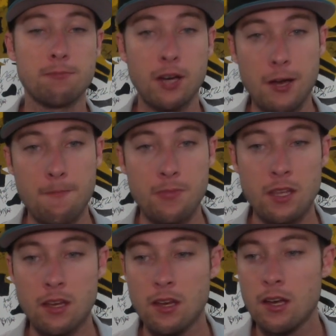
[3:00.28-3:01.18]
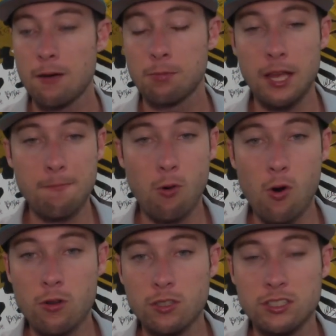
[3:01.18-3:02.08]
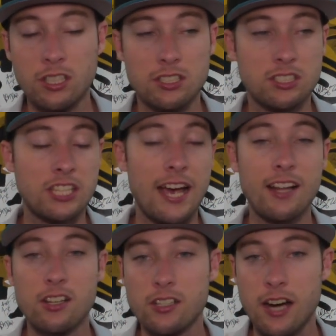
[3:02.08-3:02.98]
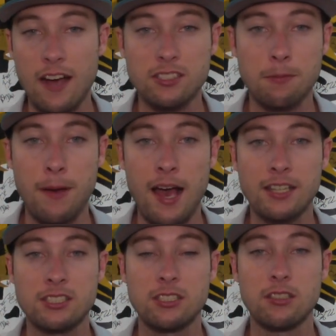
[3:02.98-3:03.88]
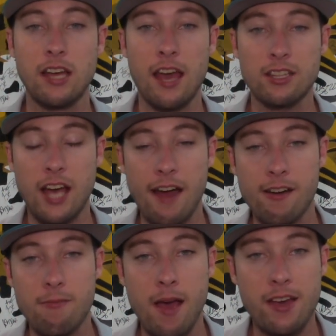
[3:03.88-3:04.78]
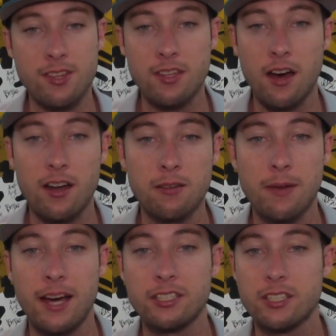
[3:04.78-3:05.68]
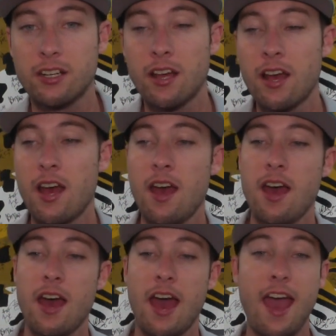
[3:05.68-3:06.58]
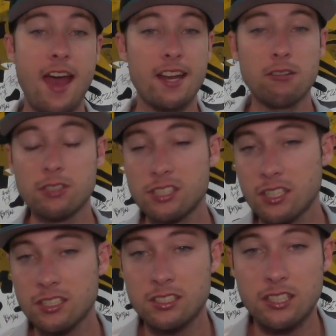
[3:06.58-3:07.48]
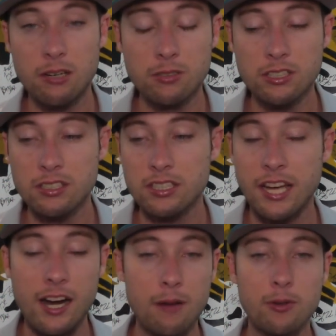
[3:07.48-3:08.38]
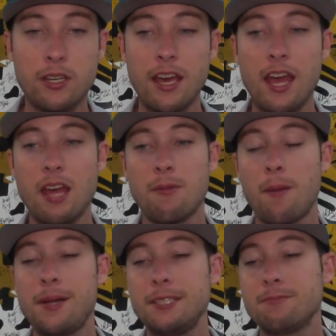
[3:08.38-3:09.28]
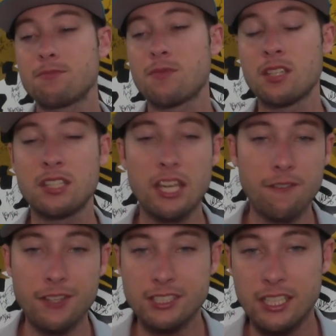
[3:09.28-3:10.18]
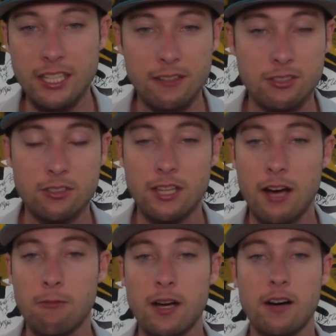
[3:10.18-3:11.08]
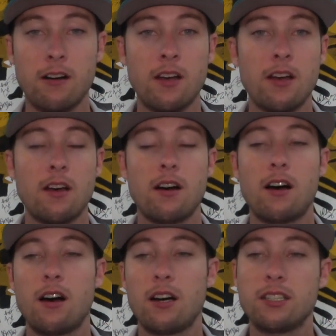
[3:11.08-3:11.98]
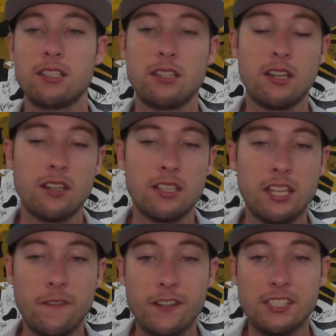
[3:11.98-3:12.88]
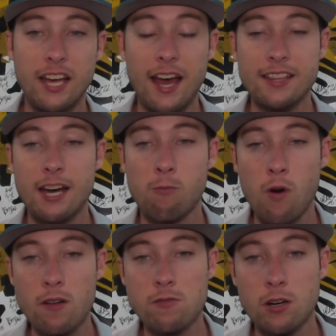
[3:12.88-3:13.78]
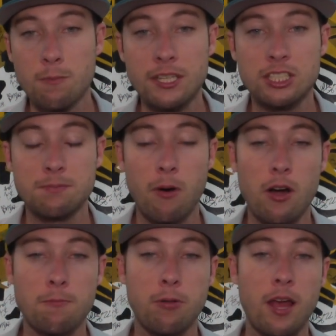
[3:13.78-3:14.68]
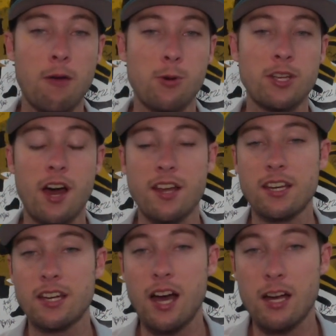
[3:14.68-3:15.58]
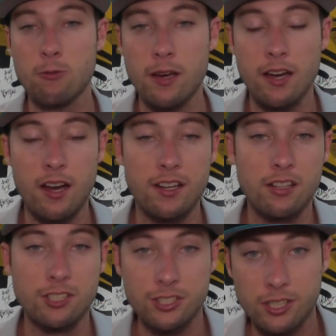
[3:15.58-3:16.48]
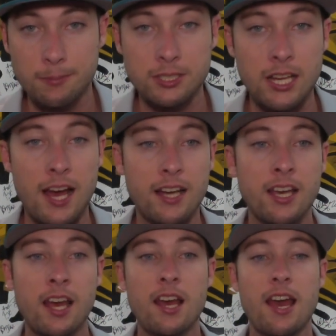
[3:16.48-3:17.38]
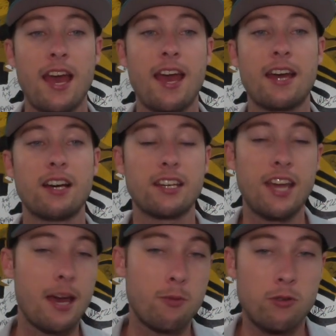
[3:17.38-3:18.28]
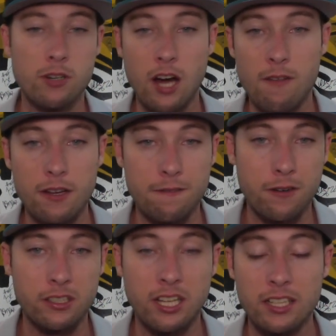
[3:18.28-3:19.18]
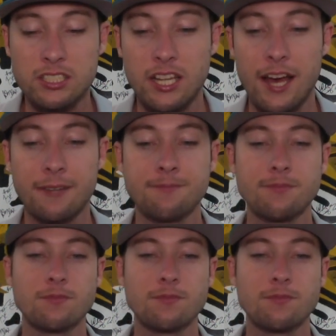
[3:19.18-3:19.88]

But Blake Bortles just telegraphs a pass to Tyrann Mathieu, the Honey Badger. And it was just a terrible game. I mean, the defense didn't even do that well. You know, the defense, they had that one real big spark play where Yannick Ngakoue got another strip sack, and Campbell recovered it for a touchdown.